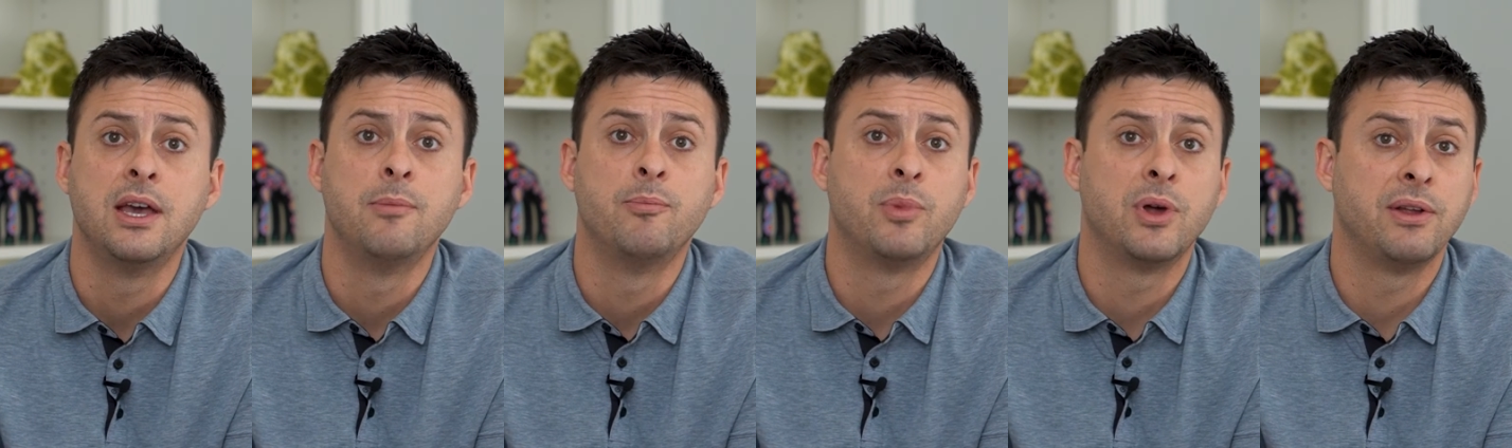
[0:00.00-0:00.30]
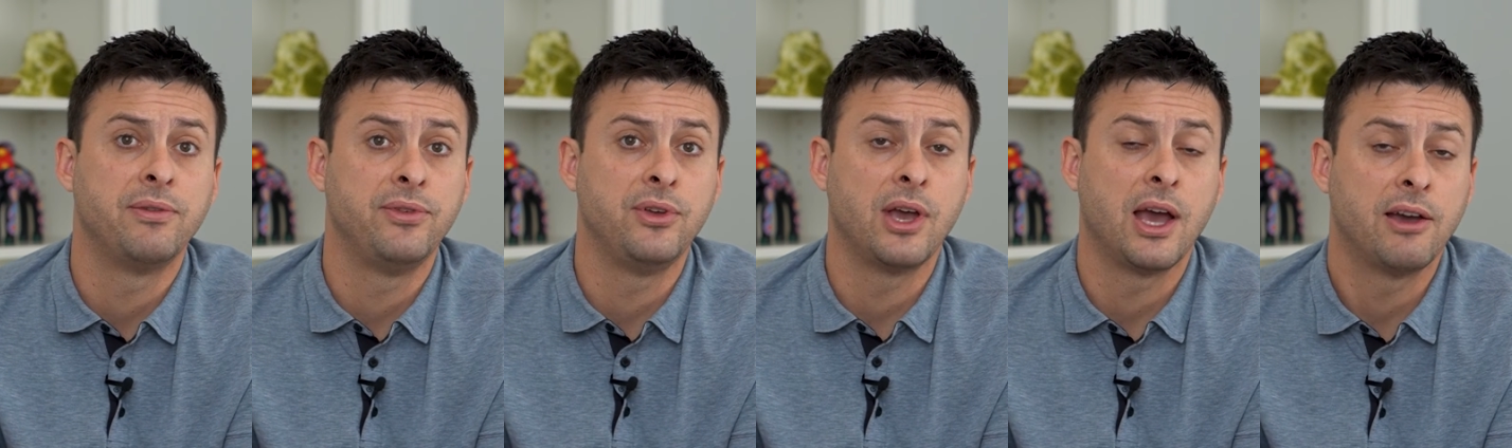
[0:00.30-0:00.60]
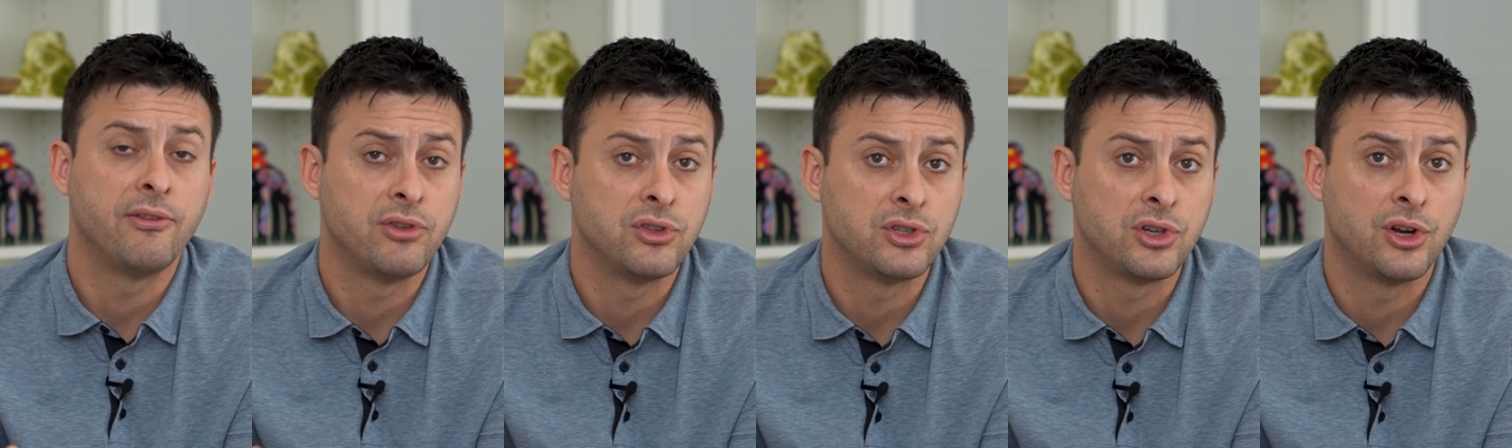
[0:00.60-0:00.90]
But if you
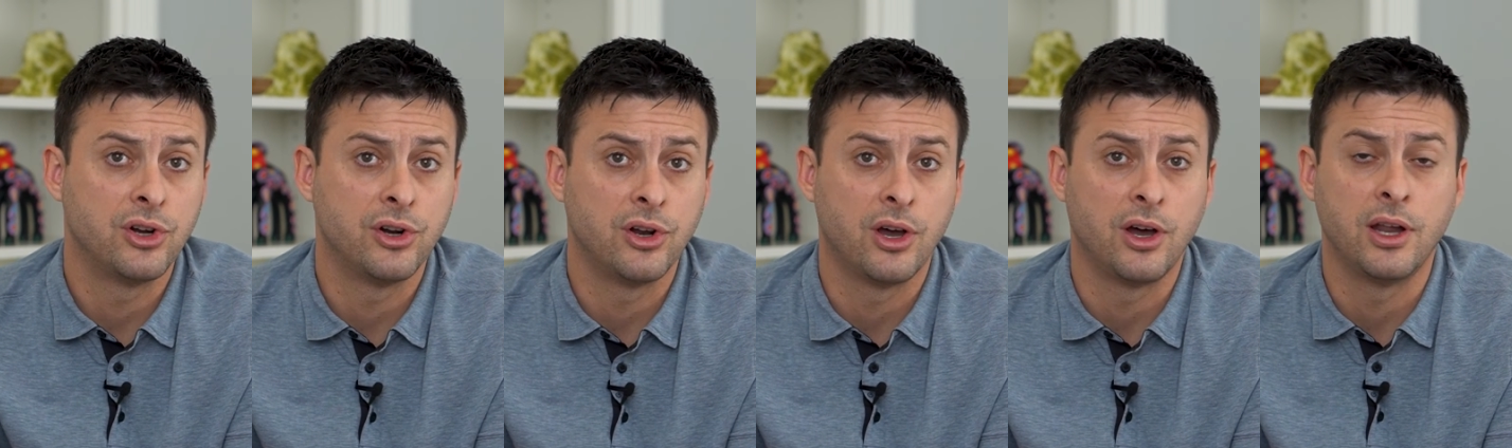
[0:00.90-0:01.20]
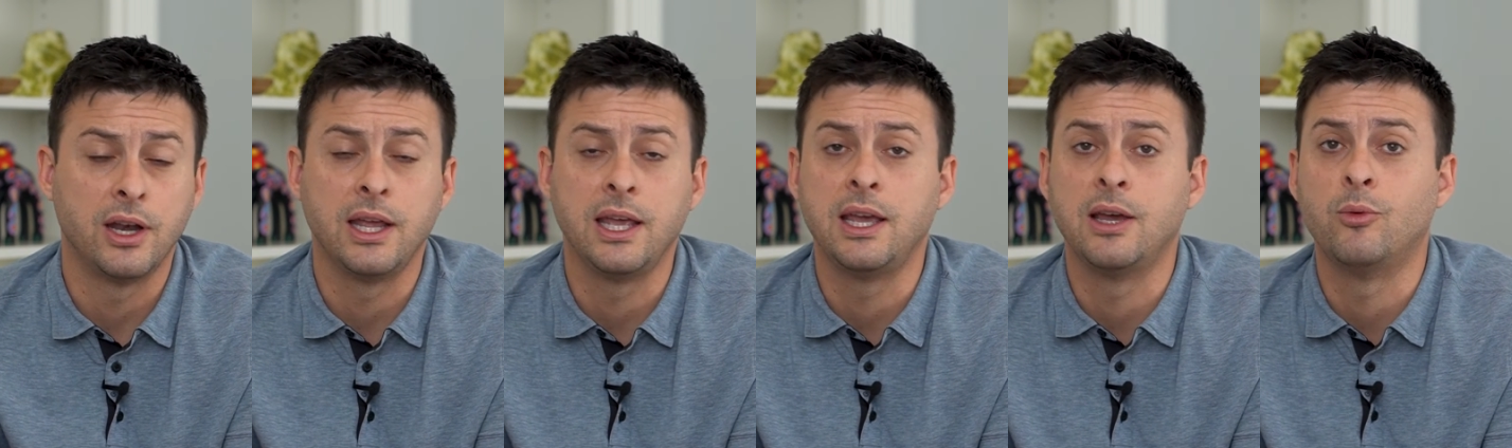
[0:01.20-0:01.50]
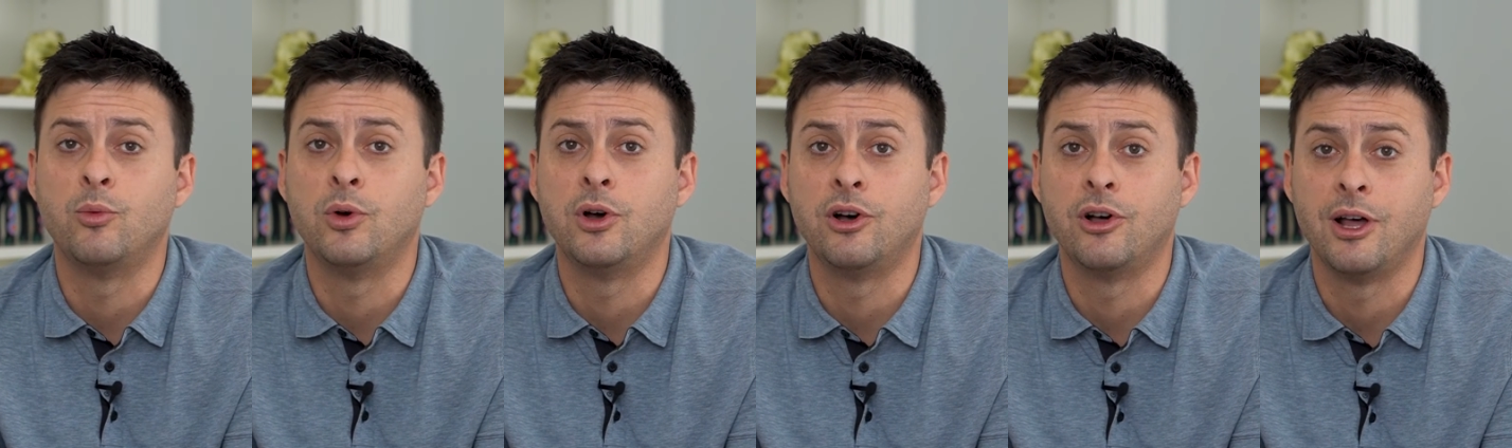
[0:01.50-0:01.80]
have it turned on, it
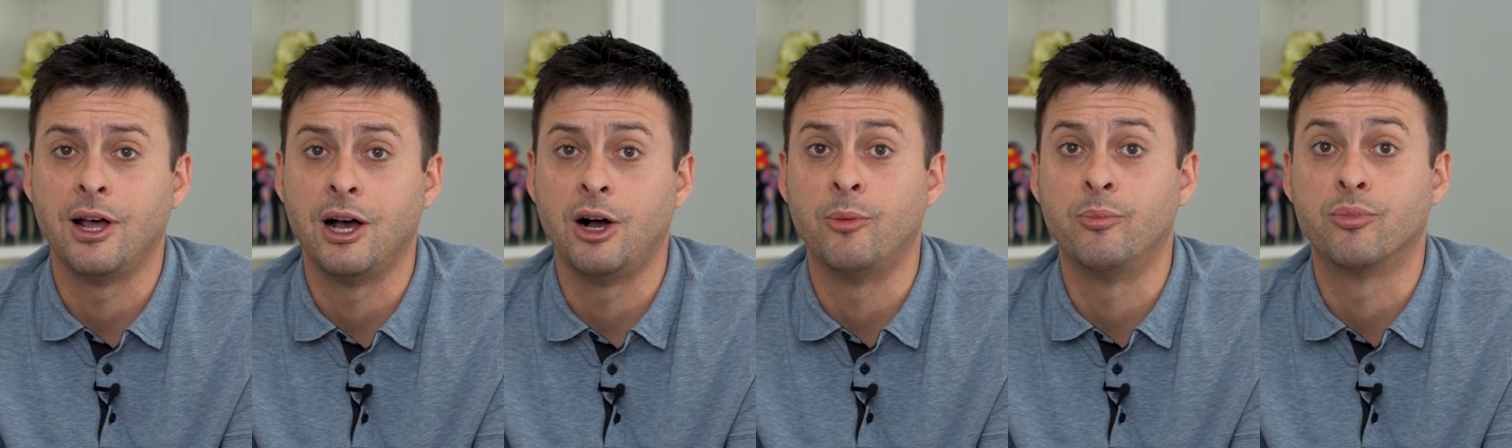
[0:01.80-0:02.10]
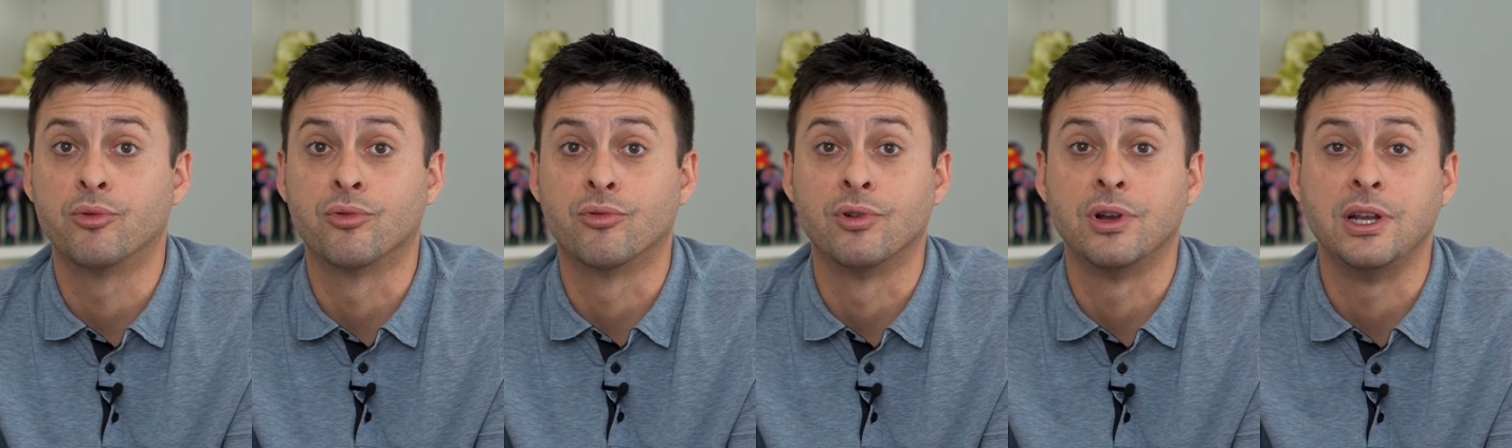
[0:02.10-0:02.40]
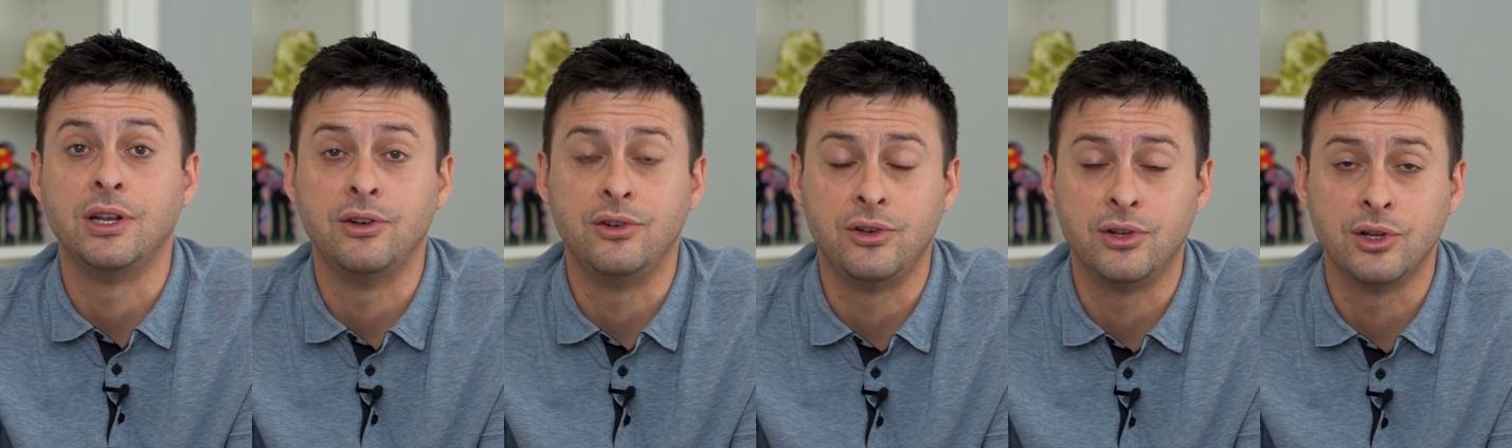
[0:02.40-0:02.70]
will help
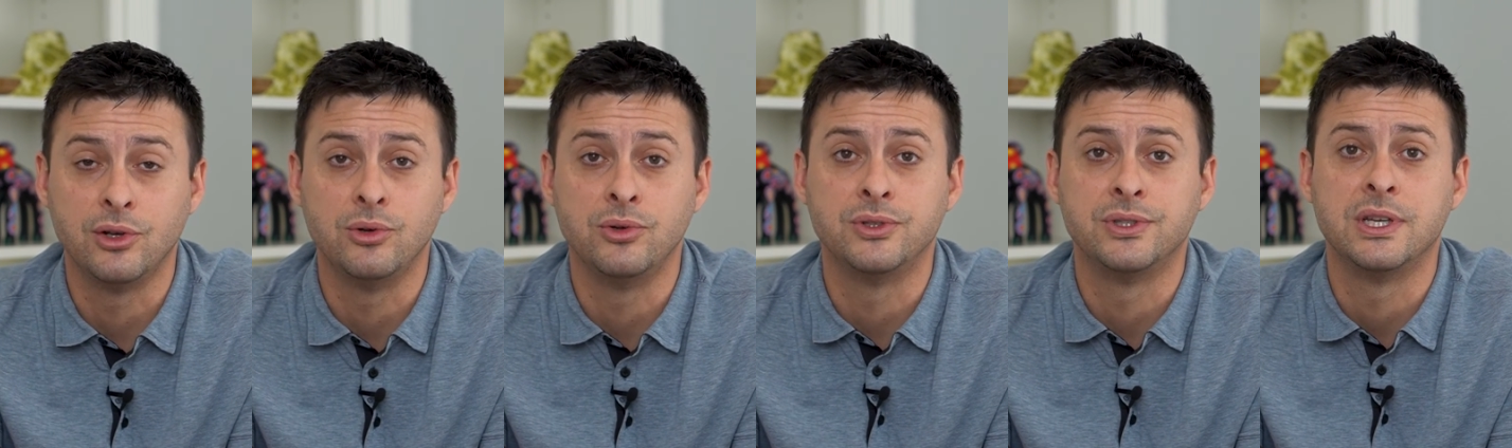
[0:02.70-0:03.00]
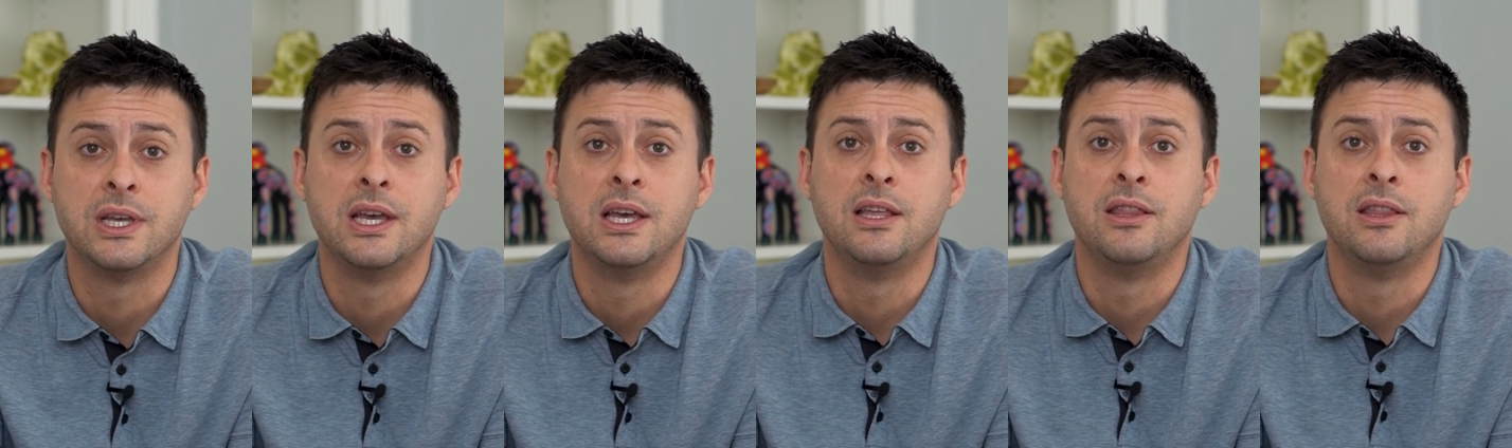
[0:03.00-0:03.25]
reduce